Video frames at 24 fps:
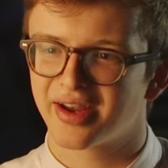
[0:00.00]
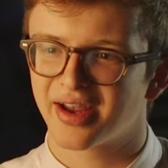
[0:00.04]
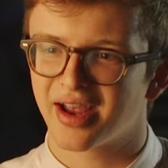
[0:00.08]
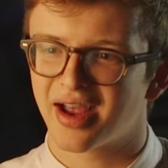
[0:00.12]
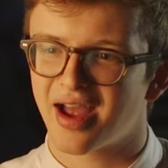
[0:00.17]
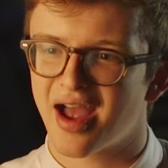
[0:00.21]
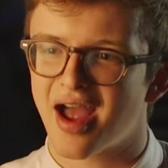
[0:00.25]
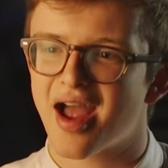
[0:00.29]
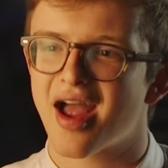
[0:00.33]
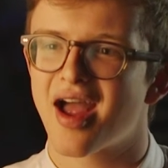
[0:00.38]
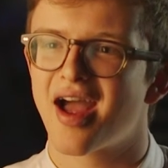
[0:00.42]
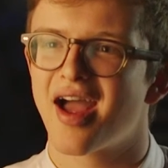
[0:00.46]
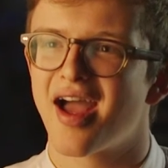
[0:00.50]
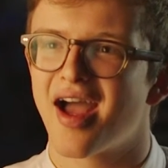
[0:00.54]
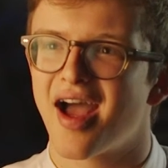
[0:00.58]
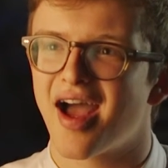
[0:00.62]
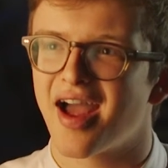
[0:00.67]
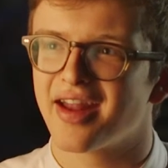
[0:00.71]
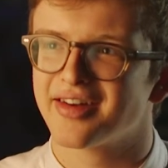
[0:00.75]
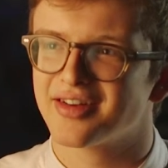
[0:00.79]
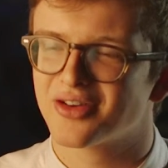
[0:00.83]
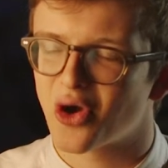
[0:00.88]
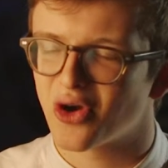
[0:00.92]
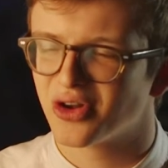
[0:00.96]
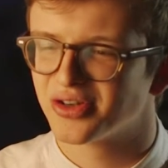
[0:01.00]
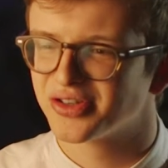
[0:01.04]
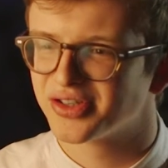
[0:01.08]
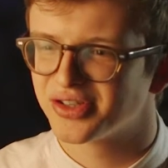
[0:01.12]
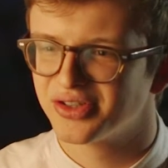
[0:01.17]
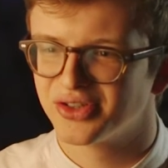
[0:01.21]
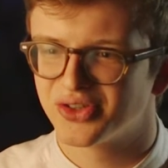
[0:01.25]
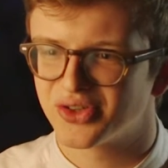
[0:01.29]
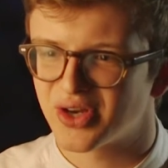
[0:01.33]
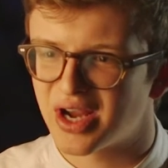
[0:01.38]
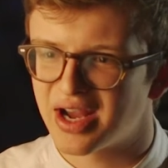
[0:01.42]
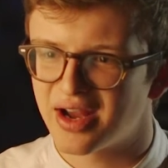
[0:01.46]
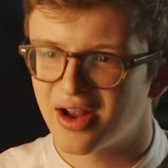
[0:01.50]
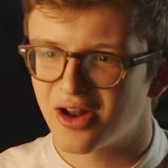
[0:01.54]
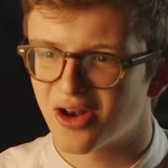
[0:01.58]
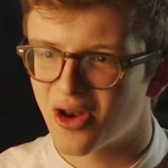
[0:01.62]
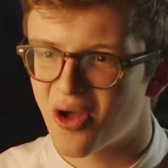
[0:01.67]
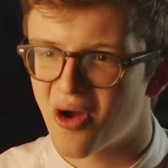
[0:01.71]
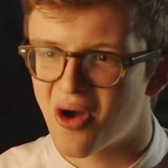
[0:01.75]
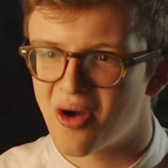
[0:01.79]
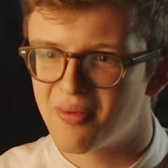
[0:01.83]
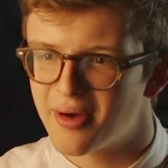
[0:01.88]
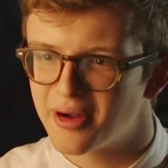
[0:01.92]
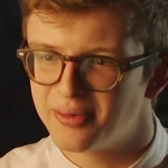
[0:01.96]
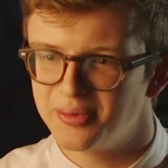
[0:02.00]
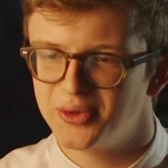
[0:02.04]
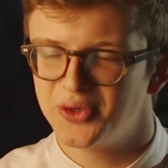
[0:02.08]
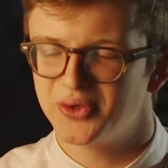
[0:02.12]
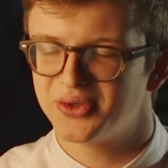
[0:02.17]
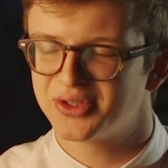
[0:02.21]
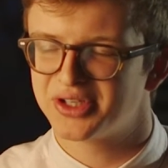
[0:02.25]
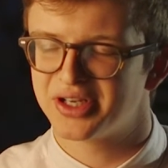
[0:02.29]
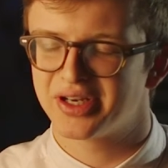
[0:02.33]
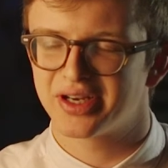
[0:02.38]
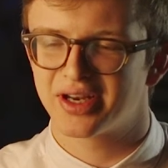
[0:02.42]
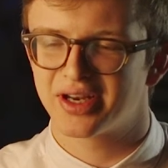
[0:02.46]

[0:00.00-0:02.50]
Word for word: I, I concentrate a lot on my music,